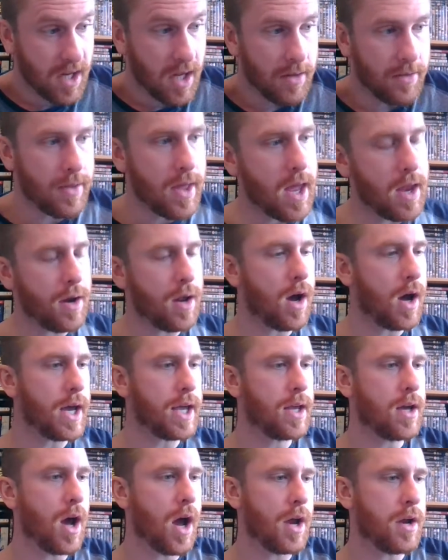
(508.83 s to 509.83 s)
then I
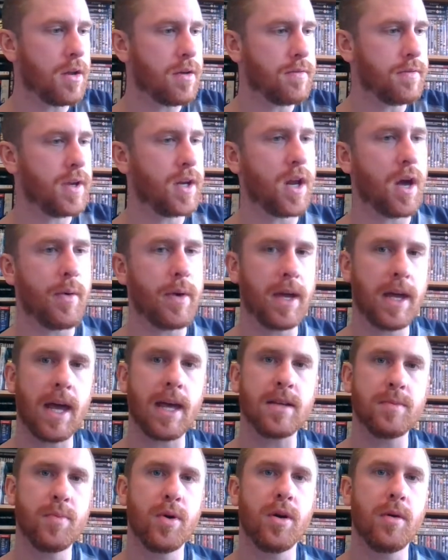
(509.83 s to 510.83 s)
kind of, it
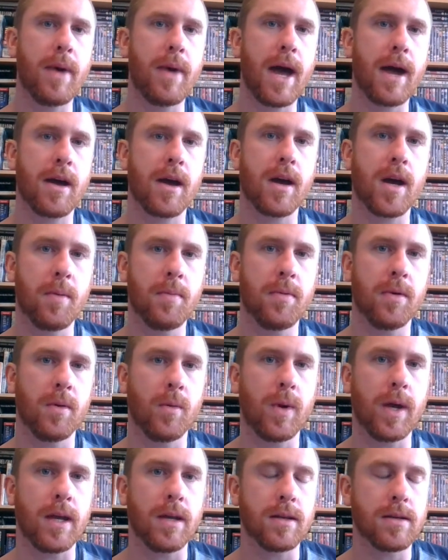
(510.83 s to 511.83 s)
gets put back a couple of
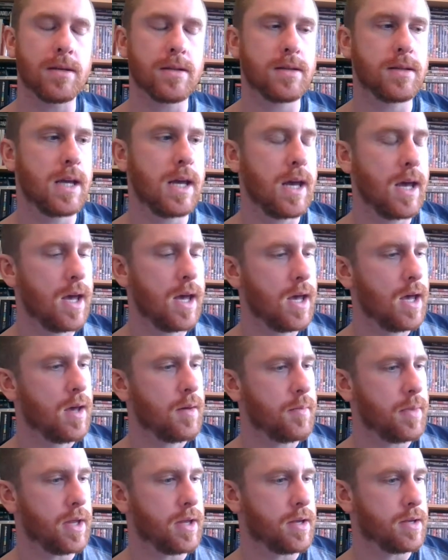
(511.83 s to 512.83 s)
weeks,
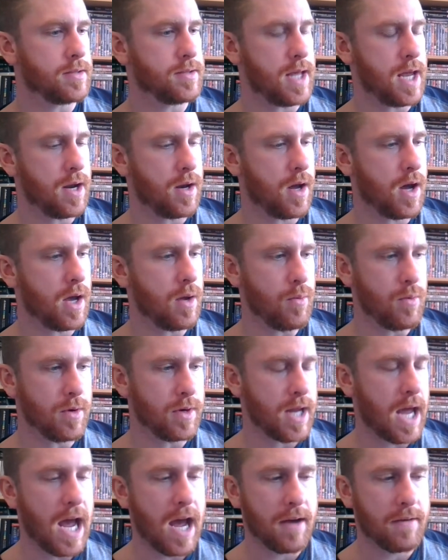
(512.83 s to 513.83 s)
because then I would
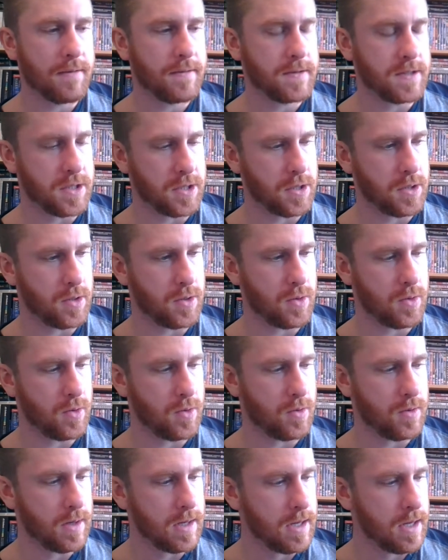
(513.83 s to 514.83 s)
have
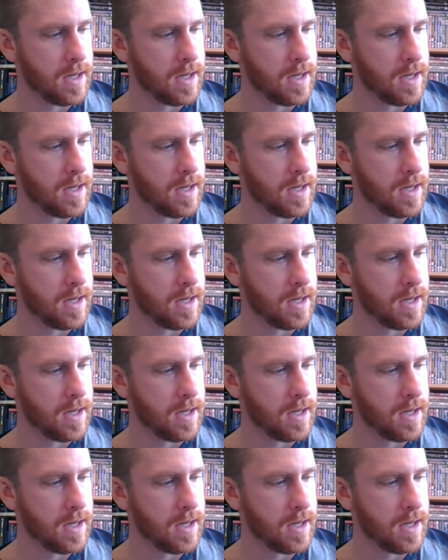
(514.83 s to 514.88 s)
to